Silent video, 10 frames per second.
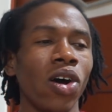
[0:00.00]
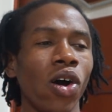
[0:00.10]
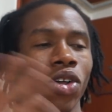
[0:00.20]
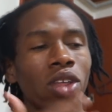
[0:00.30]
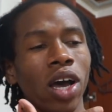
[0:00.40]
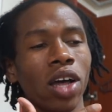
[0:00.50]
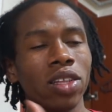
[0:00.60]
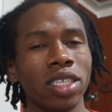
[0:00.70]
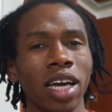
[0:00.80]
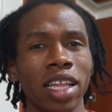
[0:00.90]
on the
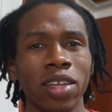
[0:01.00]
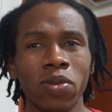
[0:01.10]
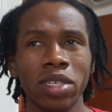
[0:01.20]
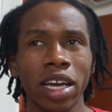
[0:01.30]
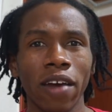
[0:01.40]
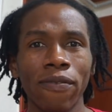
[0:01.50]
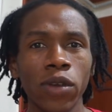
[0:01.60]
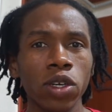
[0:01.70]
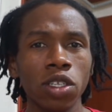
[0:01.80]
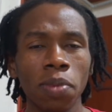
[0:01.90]
other side there was like a
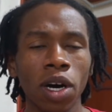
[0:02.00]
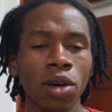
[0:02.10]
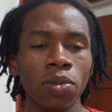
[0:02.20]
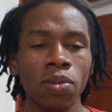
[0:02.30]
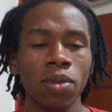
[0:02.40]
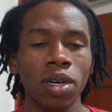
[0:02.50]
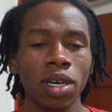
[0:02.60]
foosball